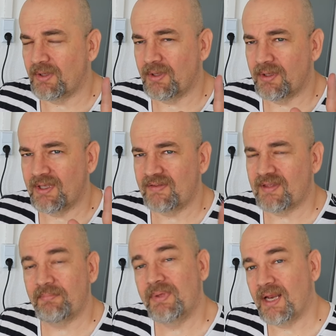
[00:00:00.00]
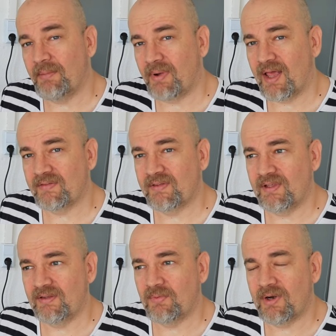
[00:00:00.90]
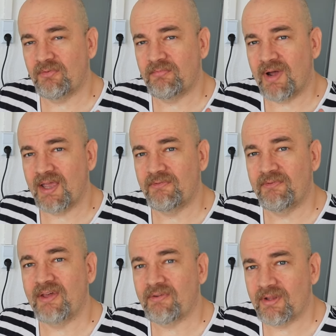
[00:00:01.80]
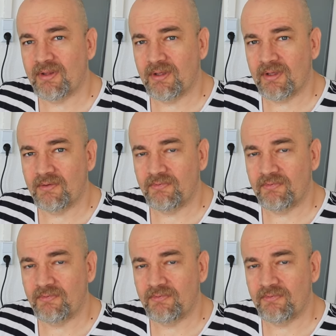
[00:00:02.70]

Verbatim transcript: the eSun PLA Plus is one of my favorite uh,